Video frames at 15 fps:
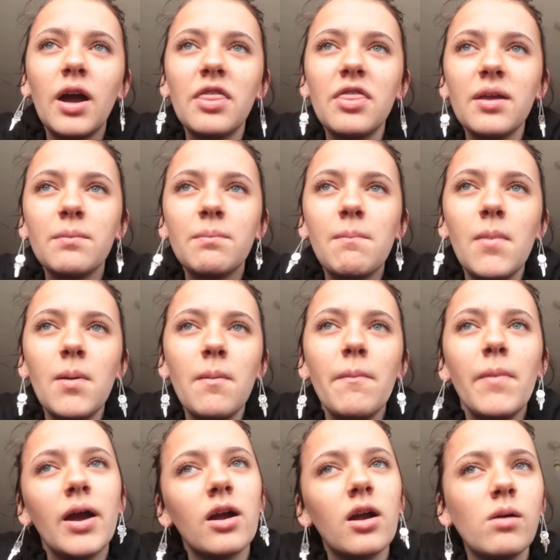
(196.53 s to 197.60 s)
But I think mum
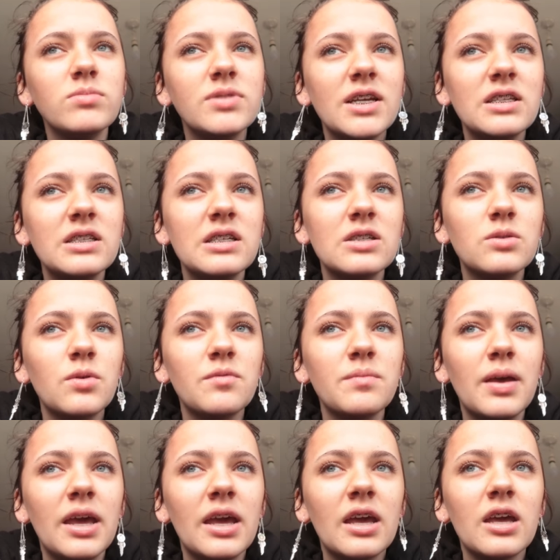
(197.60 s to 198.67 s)
might come dentist with
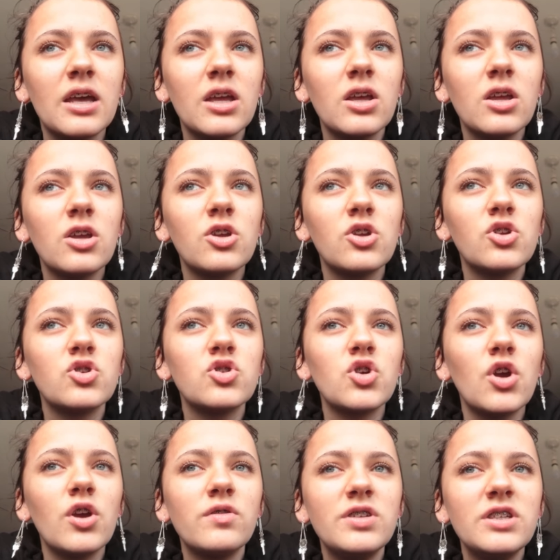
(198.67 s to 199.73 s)
me.
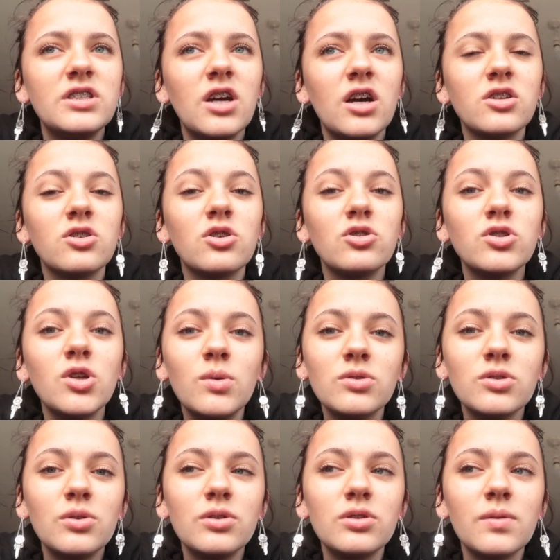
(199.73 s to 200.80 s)
So if she does, because no
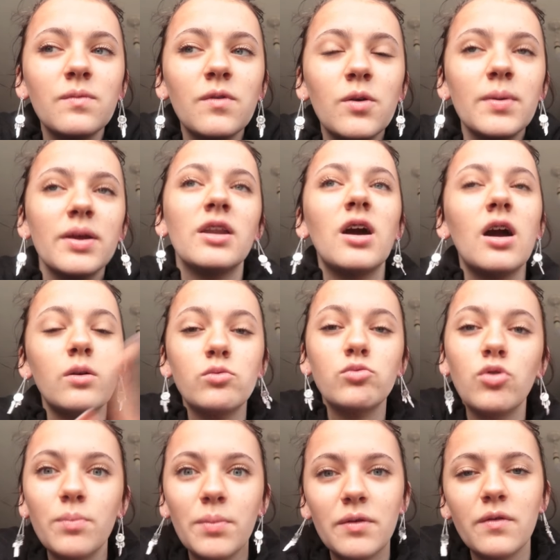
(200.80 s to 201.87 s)
one knows I'm filming, I will
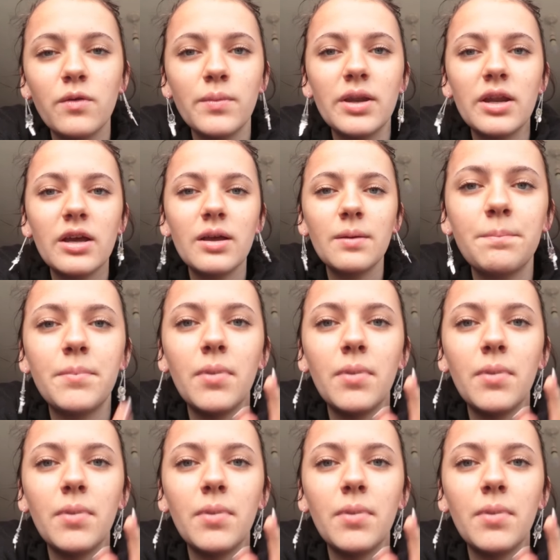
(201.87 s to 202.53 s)
not be filming it.